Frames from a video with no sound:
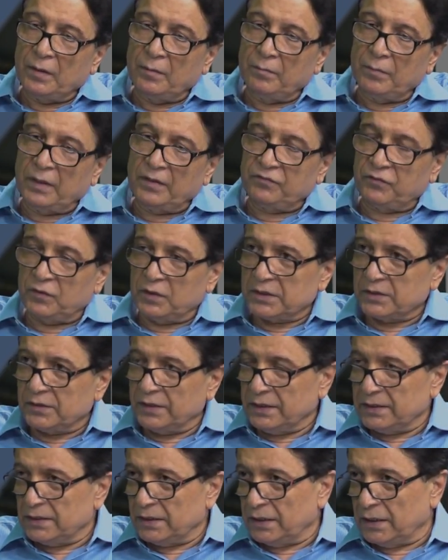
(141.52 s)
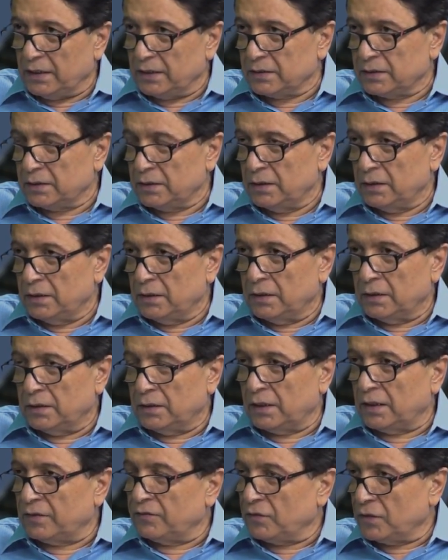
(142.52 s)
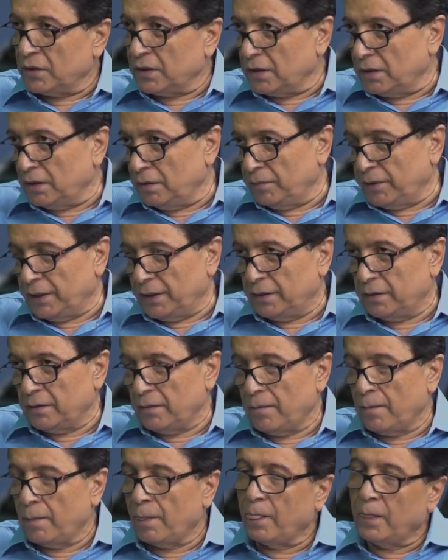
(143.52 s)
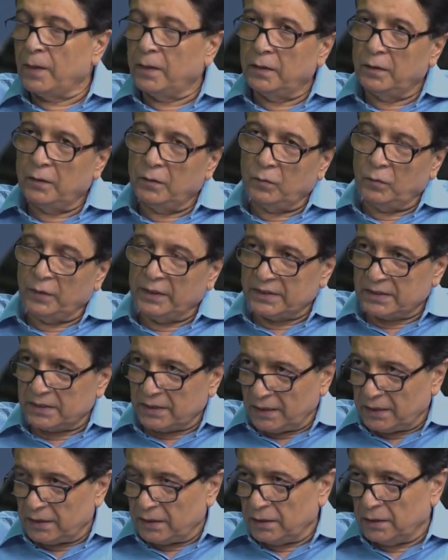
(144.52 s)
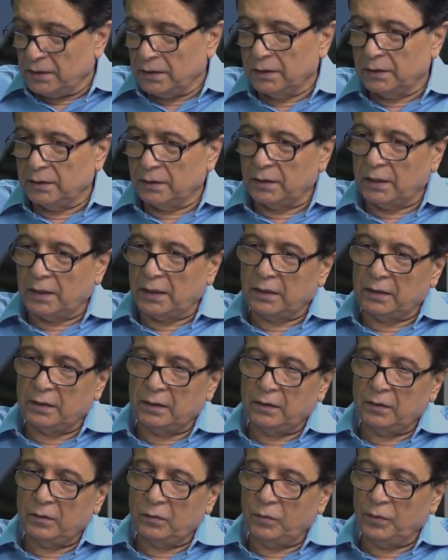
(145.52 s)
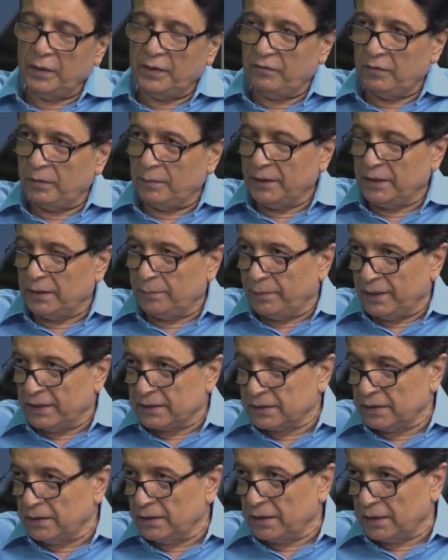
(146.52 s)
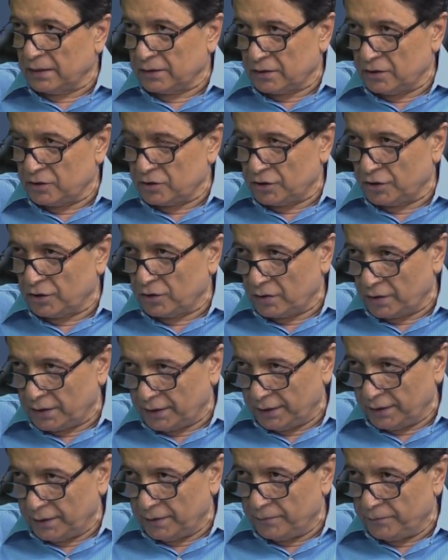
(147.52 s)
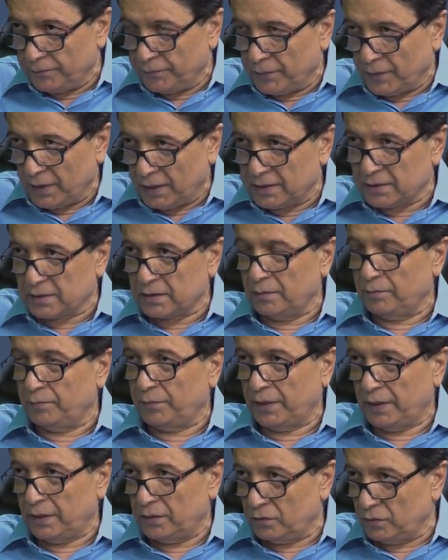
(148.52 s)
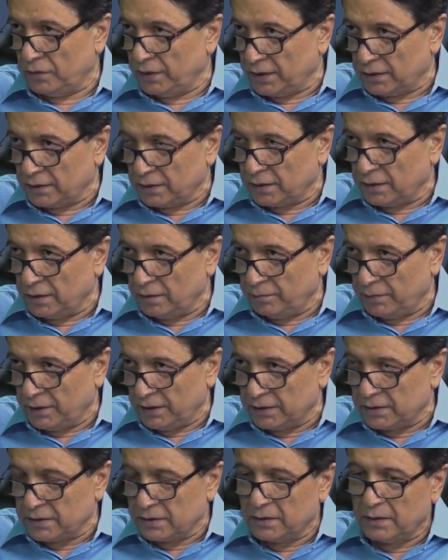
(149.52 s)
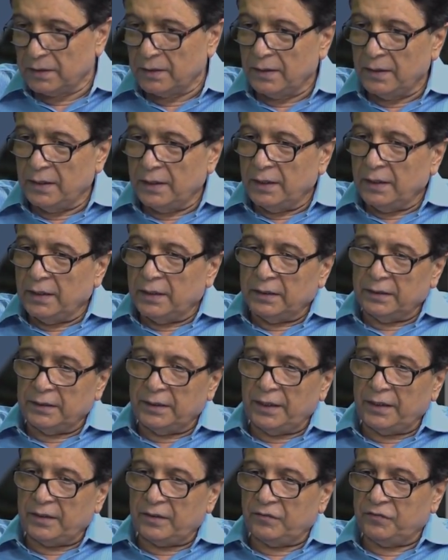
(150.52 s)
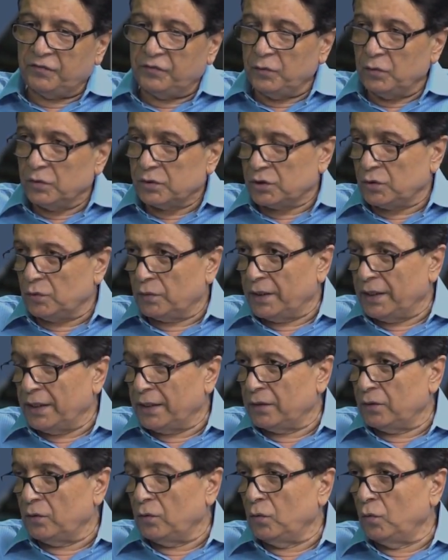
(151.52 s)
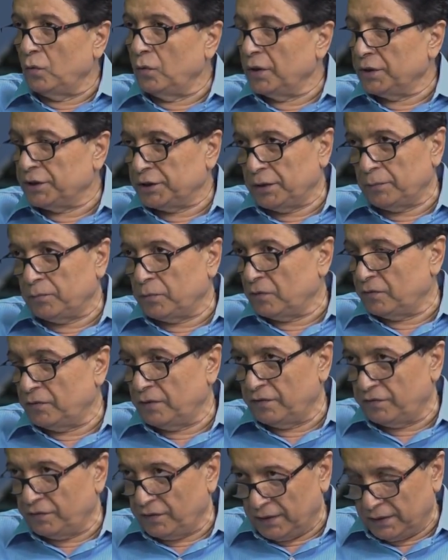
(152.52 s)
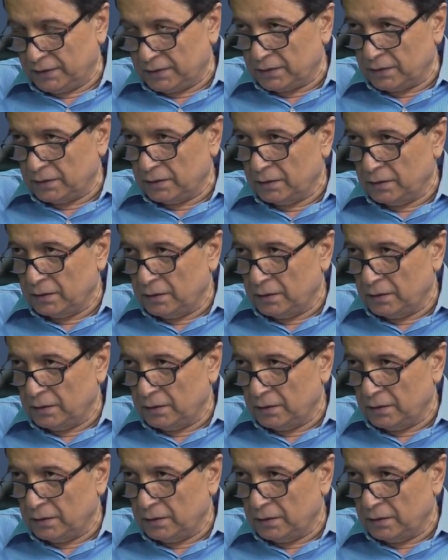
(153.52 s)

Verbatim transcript: My first reason is that for a government which said that we will be the best in national security as compared to the other governments, they refuse to take ownership of defense.